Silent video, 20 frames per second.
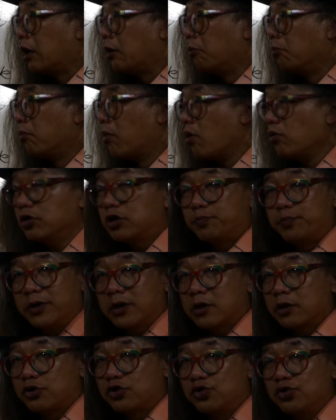Most
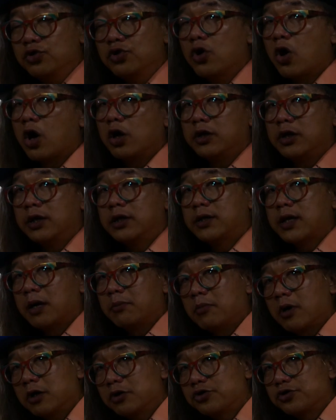speakers do not need
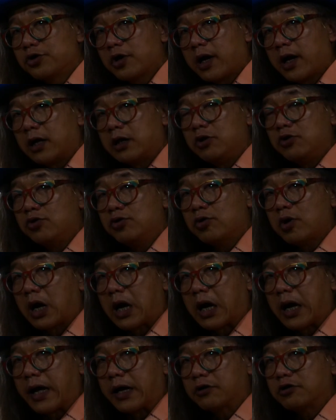that much, and you
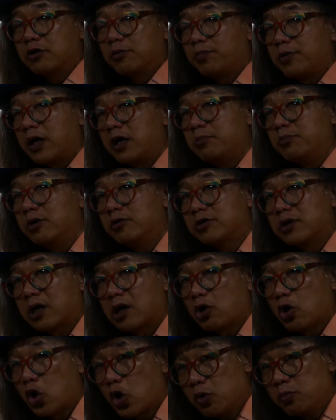are actually playing music
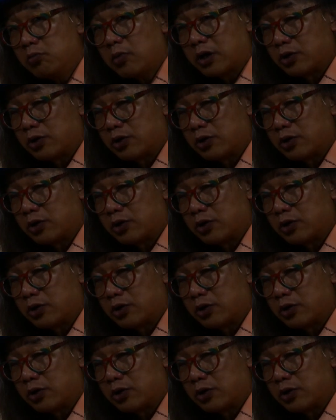at home.